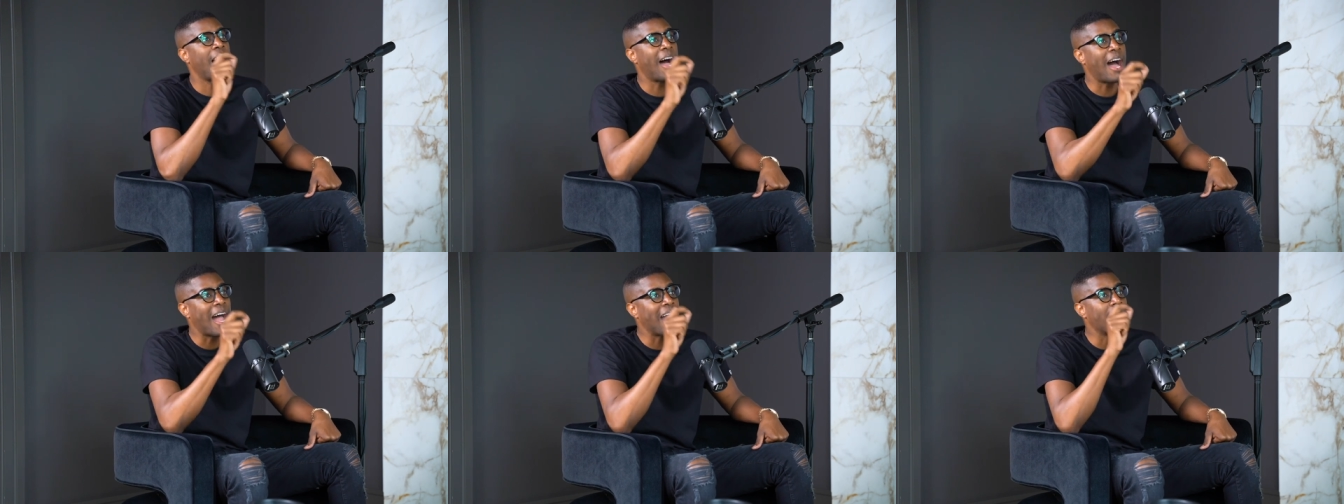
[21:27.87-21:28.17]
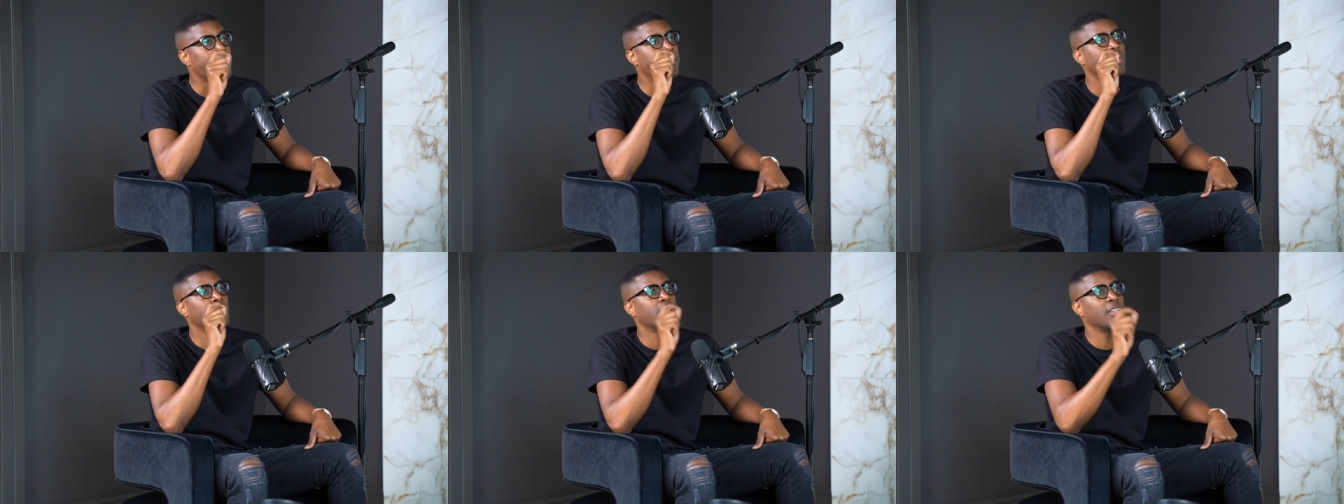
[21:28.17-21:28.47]

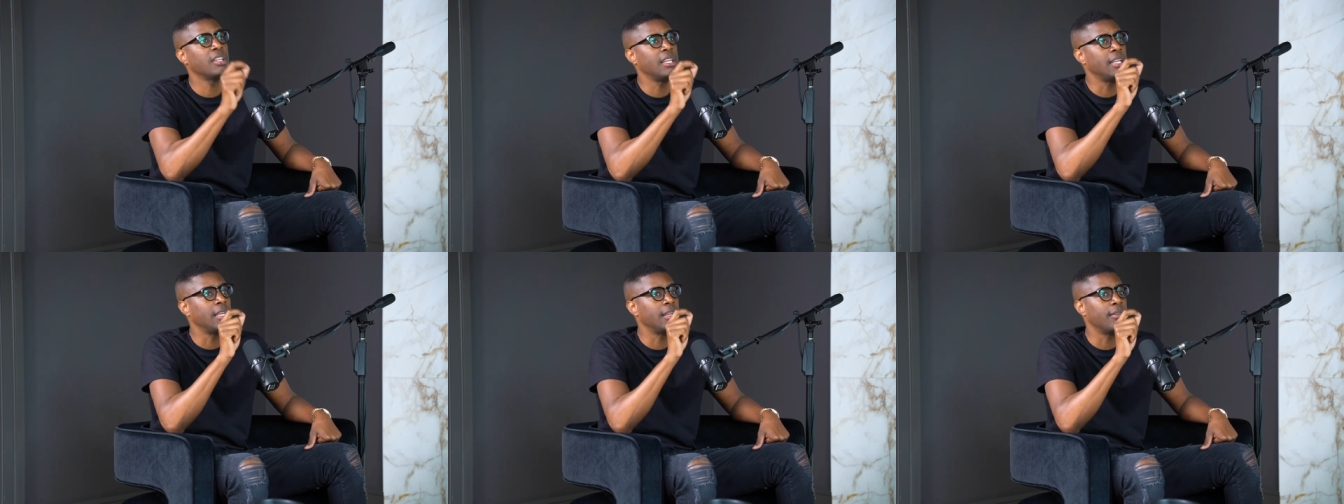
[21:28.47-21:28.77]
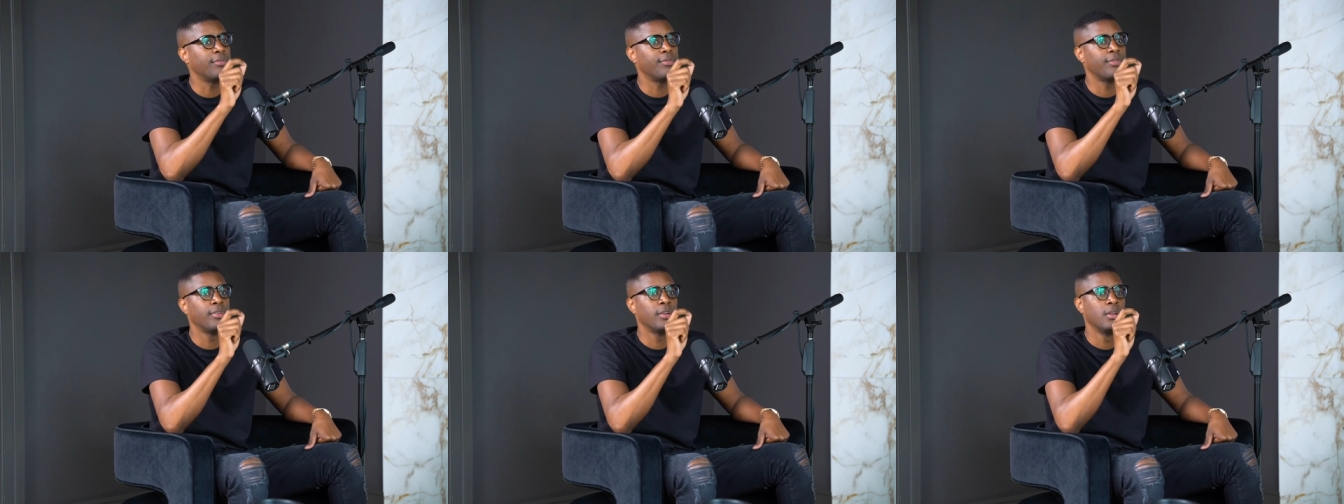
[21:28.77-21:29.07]
i
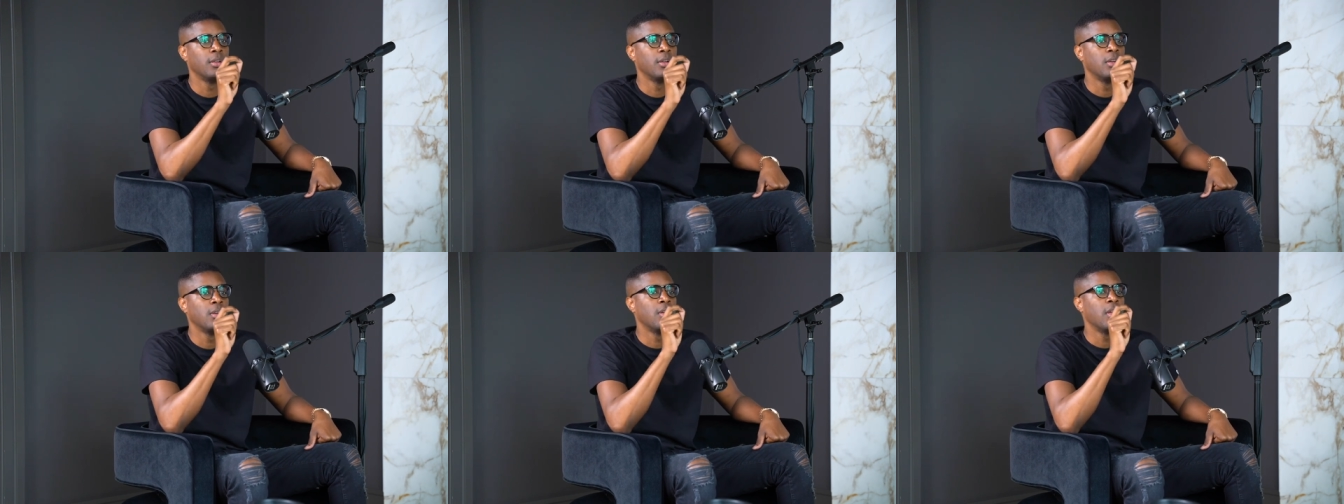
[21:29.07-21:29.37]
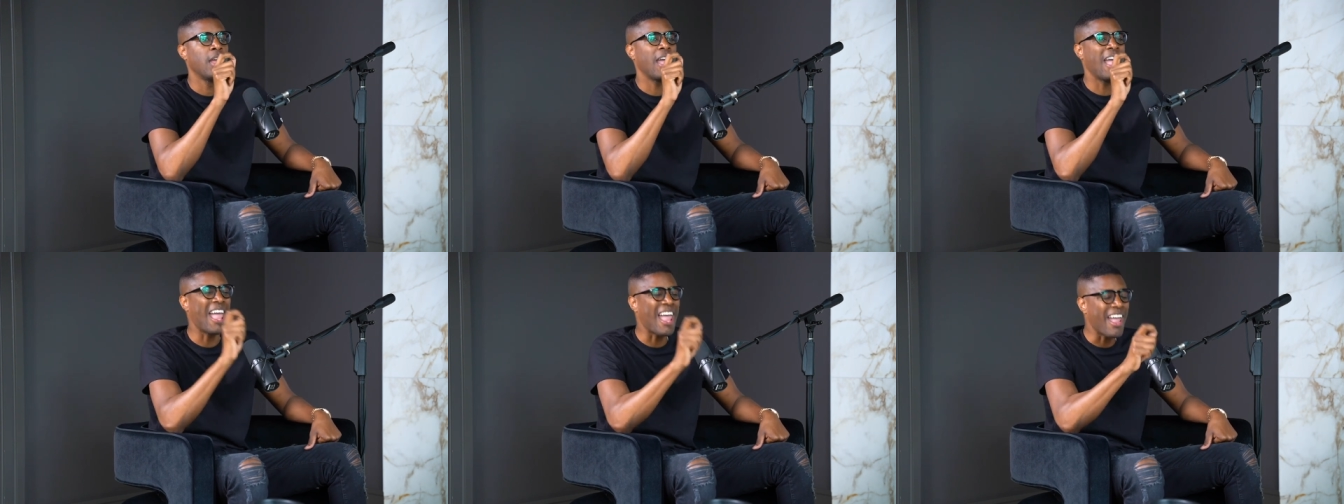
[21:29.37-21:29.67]
believe
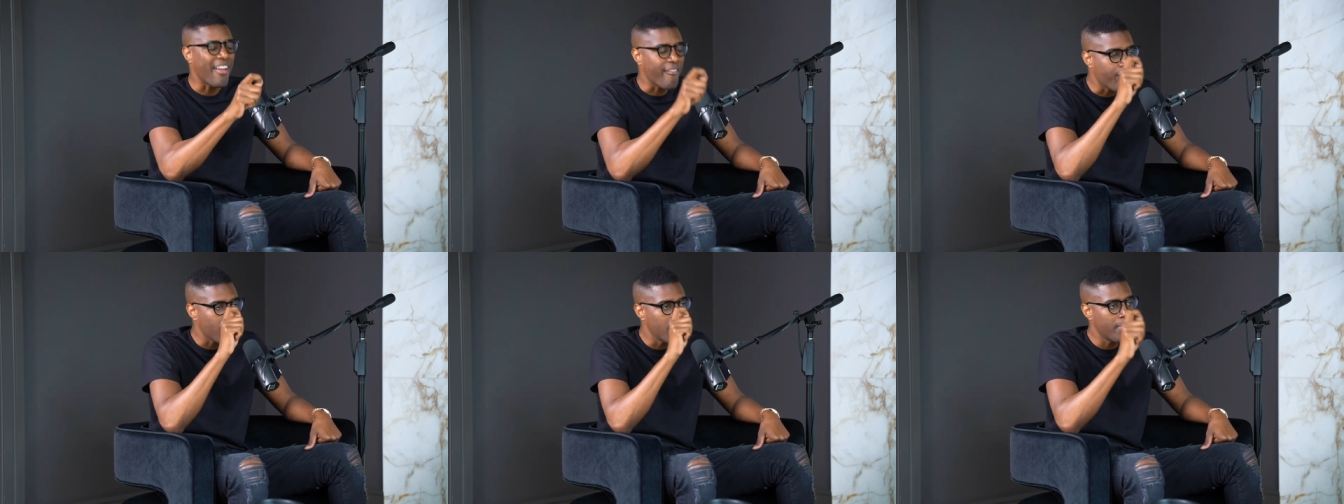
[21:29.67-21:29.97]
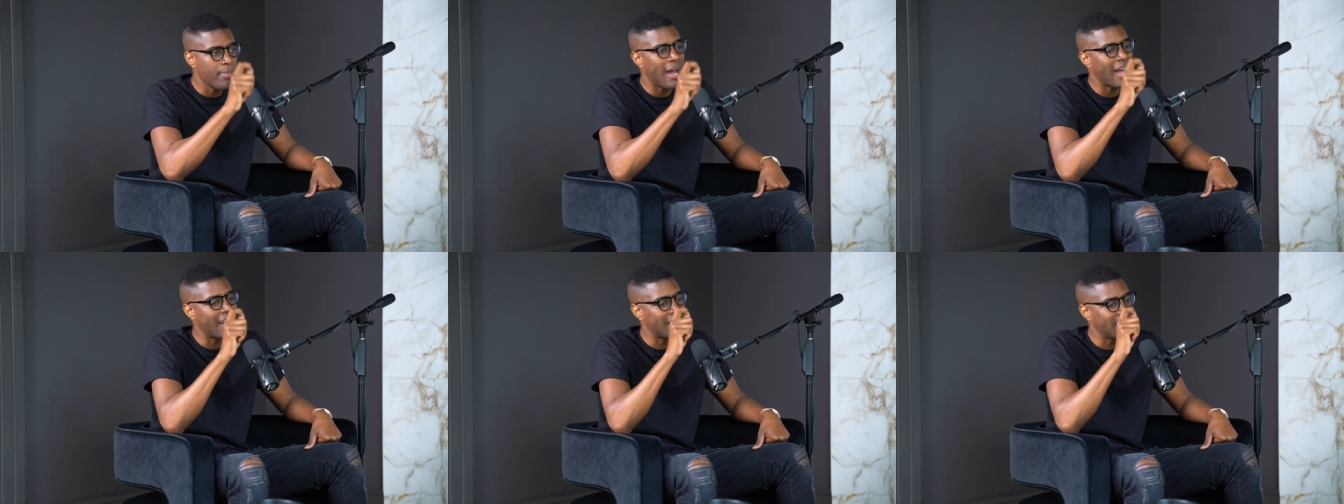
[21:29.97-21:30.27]

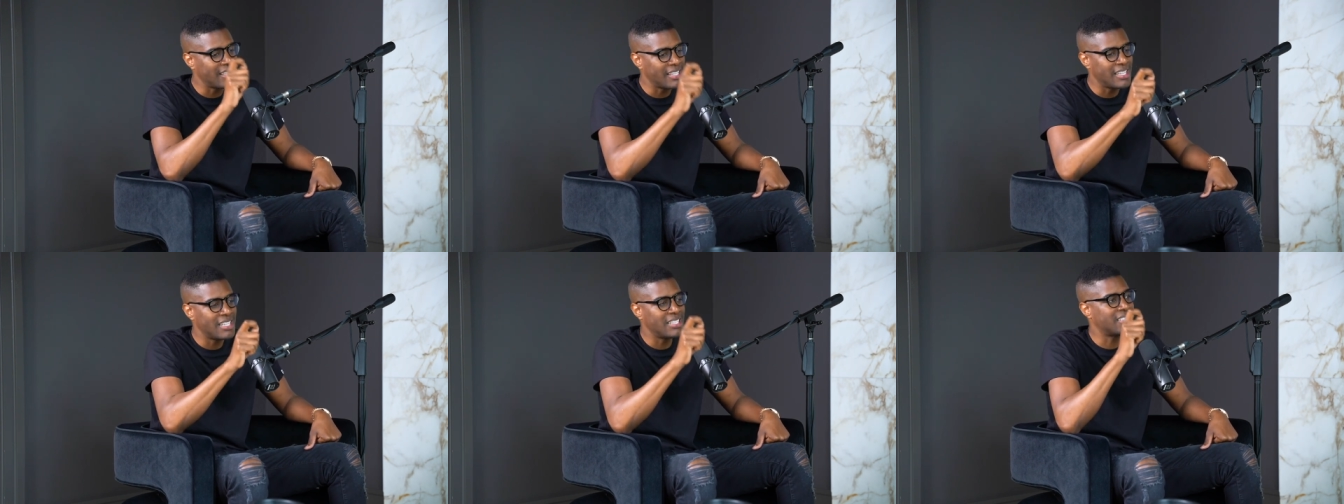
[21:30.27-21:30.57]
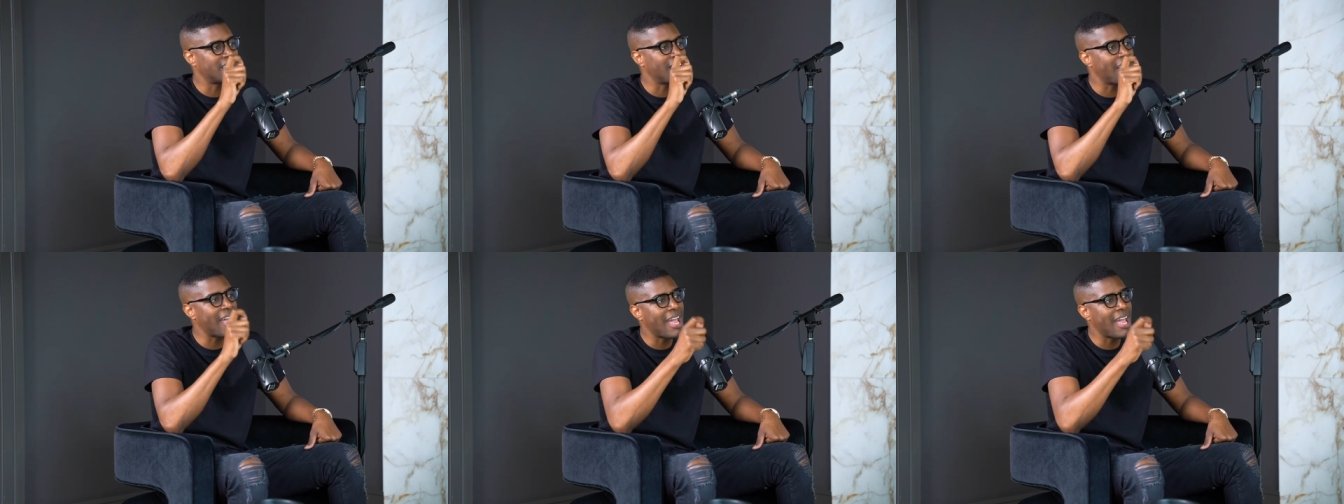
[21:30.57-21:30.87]
everybody needs to